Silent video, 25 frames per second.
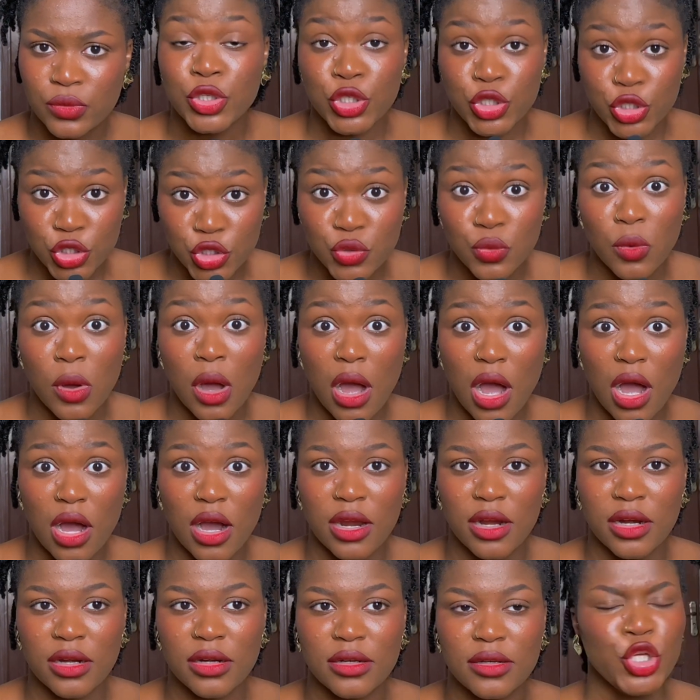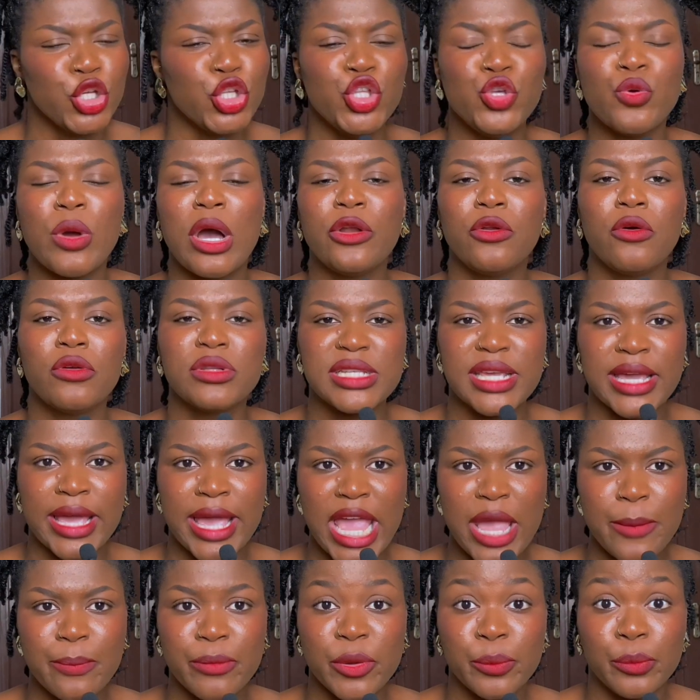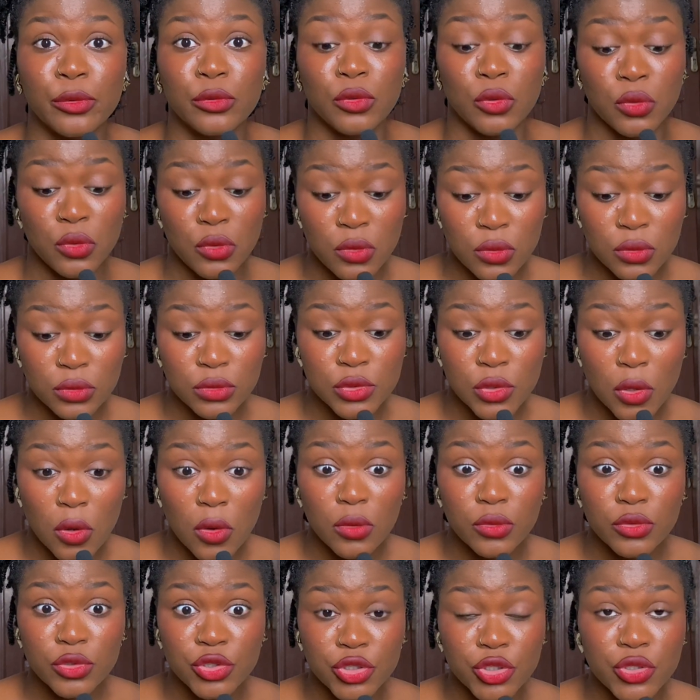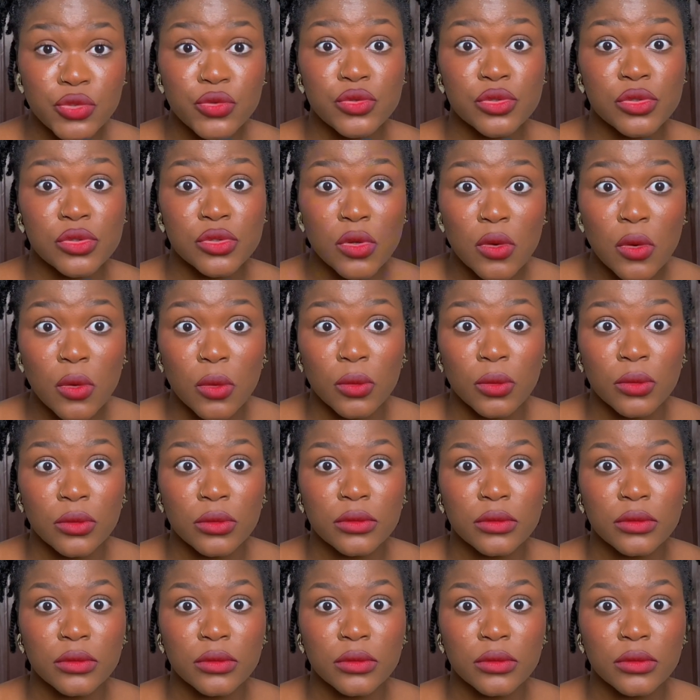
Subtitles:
You are. You are not capable. Who told you so?